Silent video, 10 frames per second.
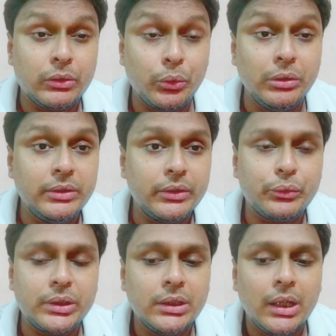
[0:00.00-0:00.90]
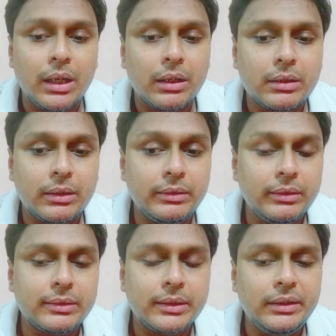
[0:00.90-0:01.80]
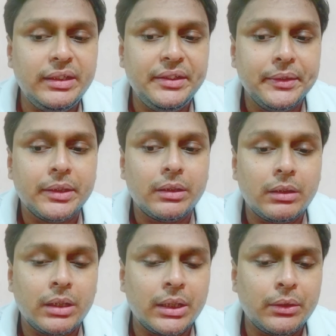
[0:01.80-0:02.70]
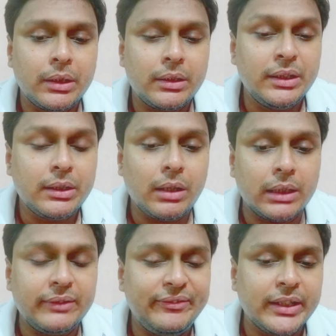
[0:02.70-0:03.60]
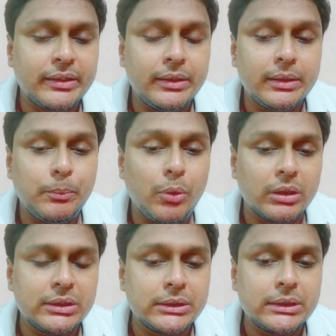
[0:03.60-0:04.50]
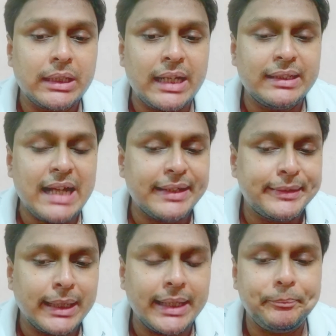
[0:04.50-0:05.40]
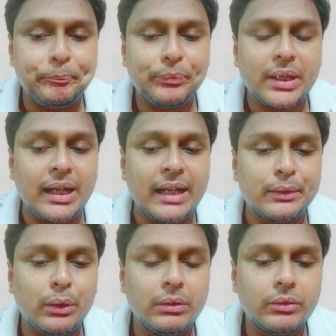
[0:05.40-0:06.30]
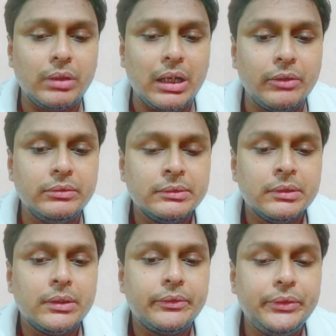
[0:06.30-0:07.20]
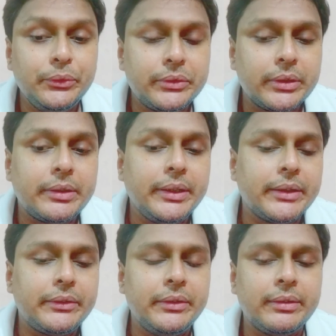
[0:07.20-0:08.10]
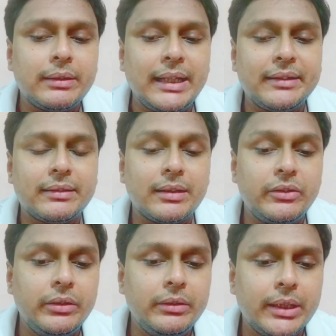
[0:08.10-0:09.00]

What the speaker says: soldiers were consistently in conflict in the border at that time, and also how future cricketers like Sachin